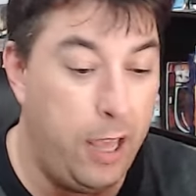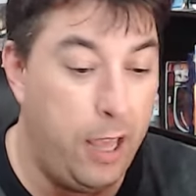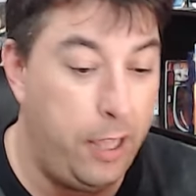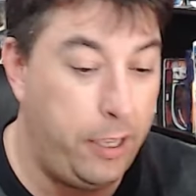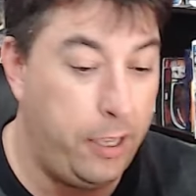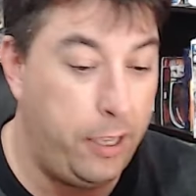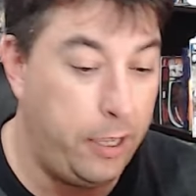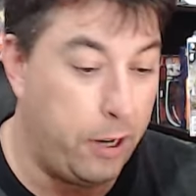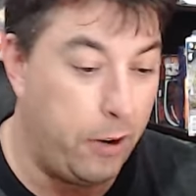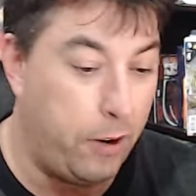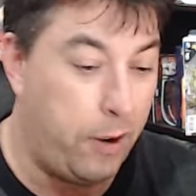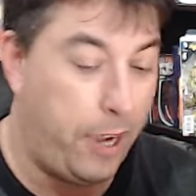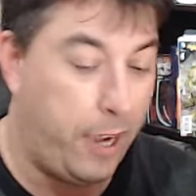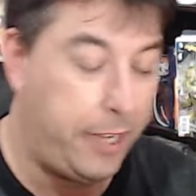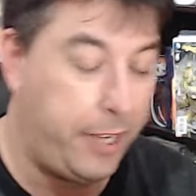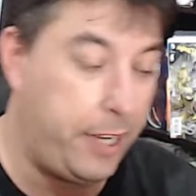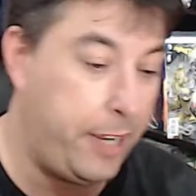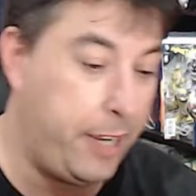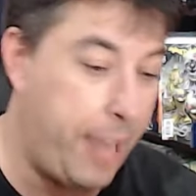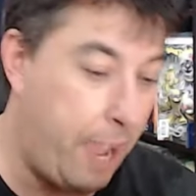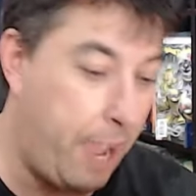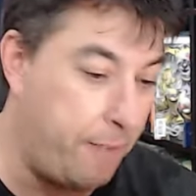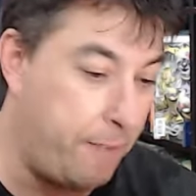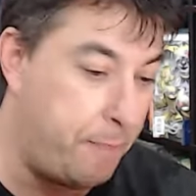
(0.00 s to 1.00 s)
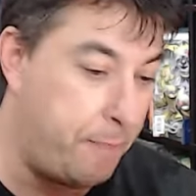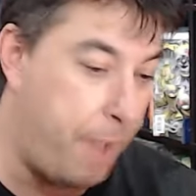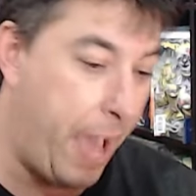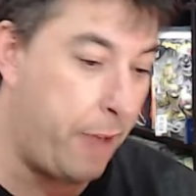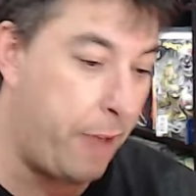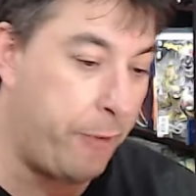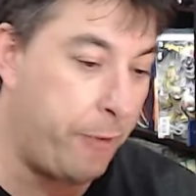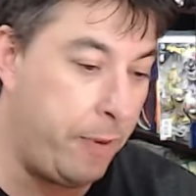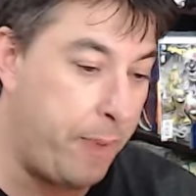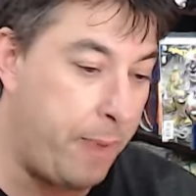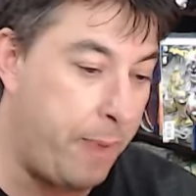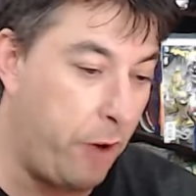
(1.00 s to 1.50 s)
You know, I didn't have
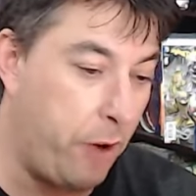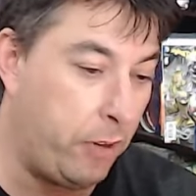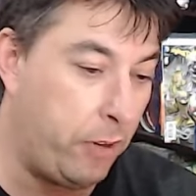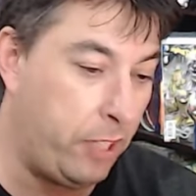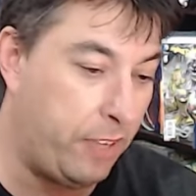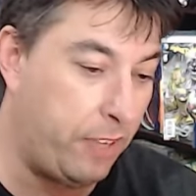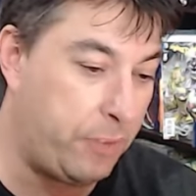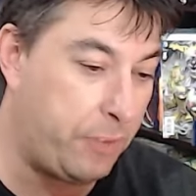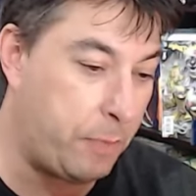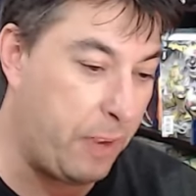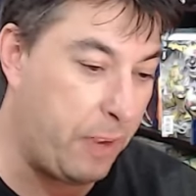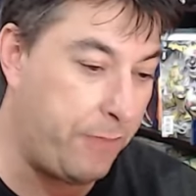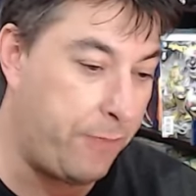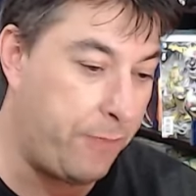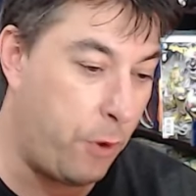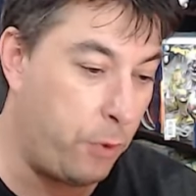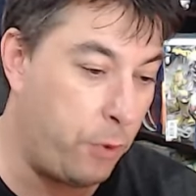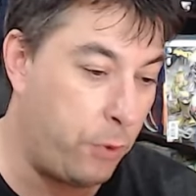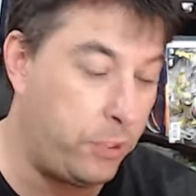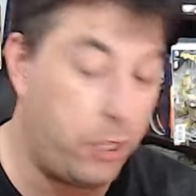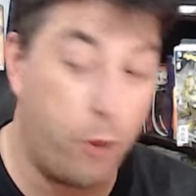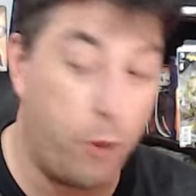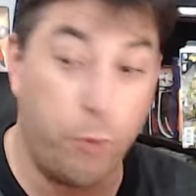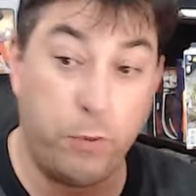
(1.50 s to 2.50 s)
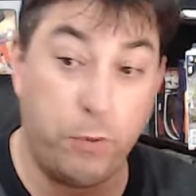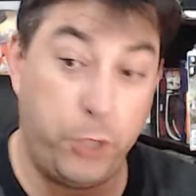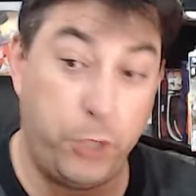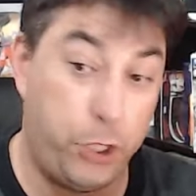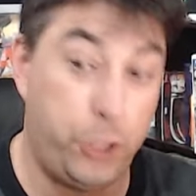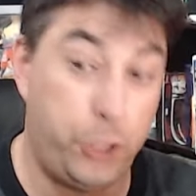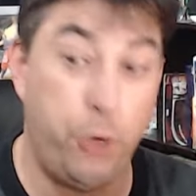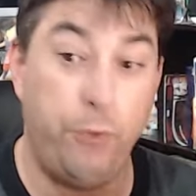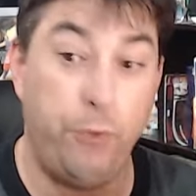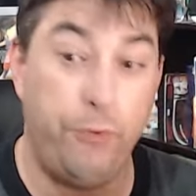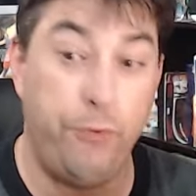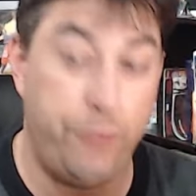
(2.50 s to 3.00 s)
battery power left in my phone to go
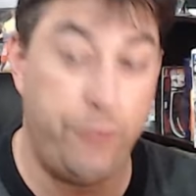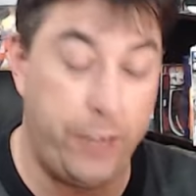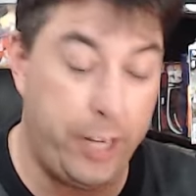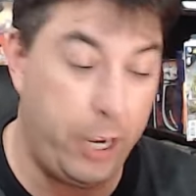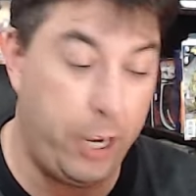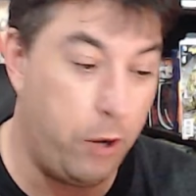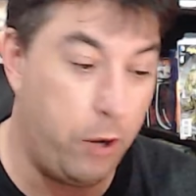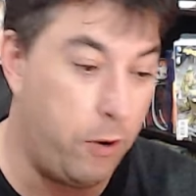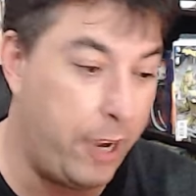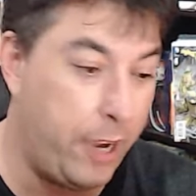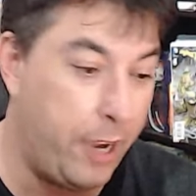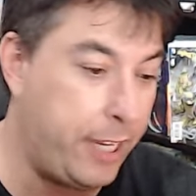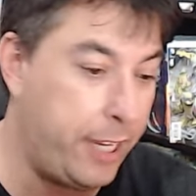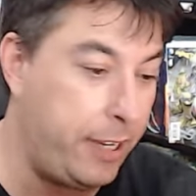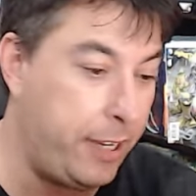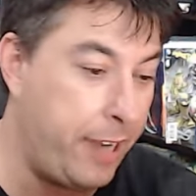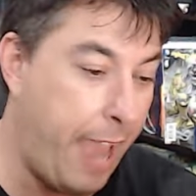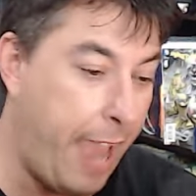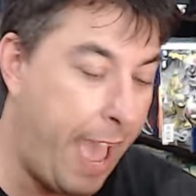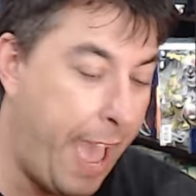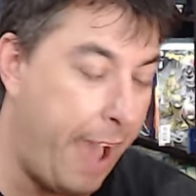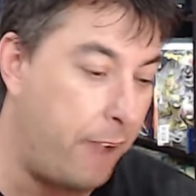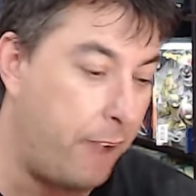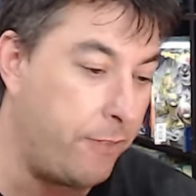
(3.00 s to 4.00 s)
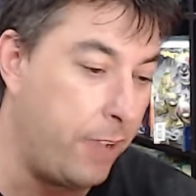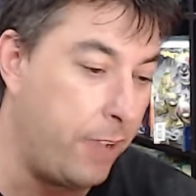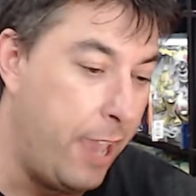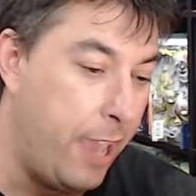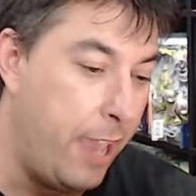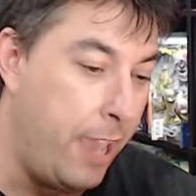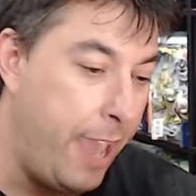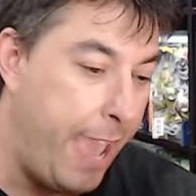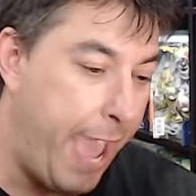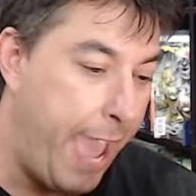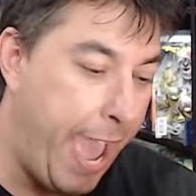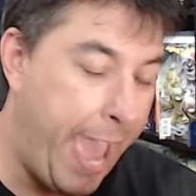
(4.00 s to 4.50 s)
shoot video. I didn't have
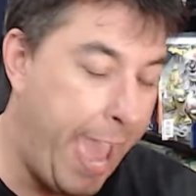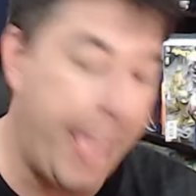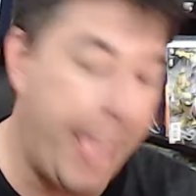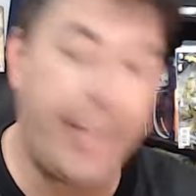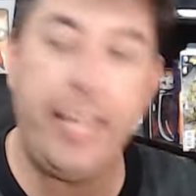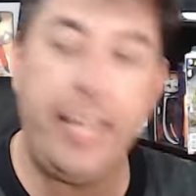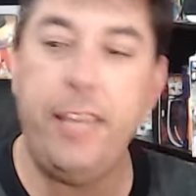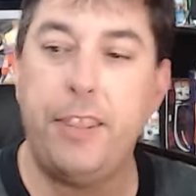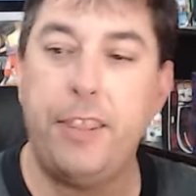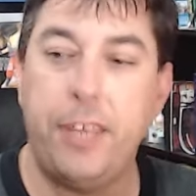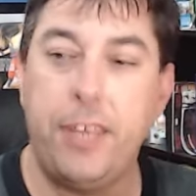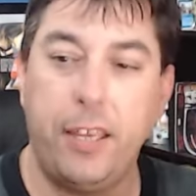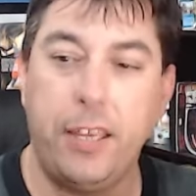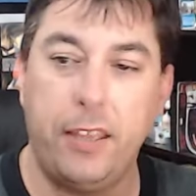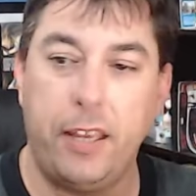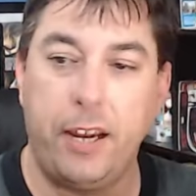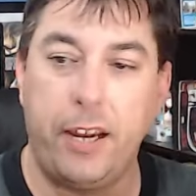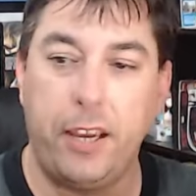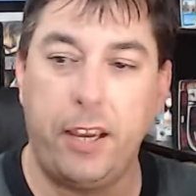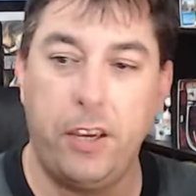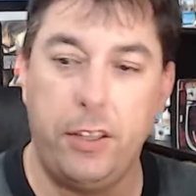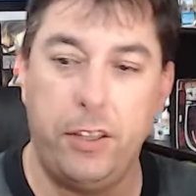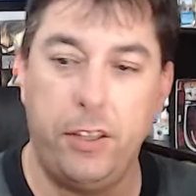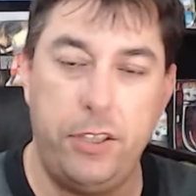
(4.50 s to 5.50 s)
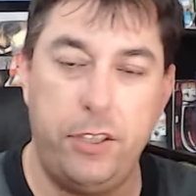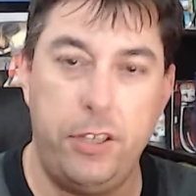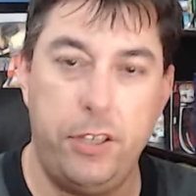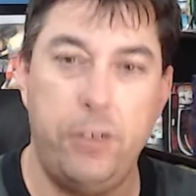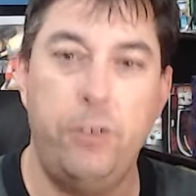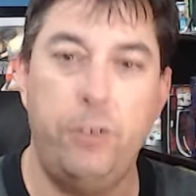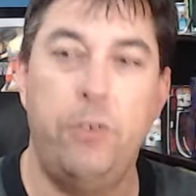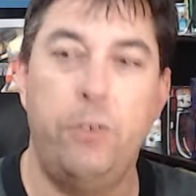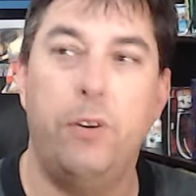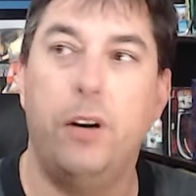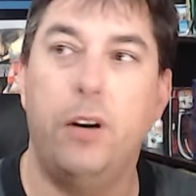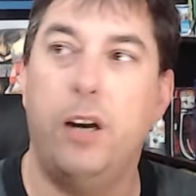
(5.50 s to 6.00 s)
anything that I could
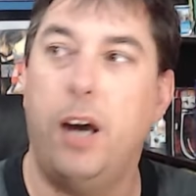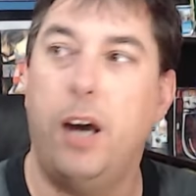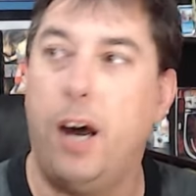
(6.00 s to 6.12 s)
do.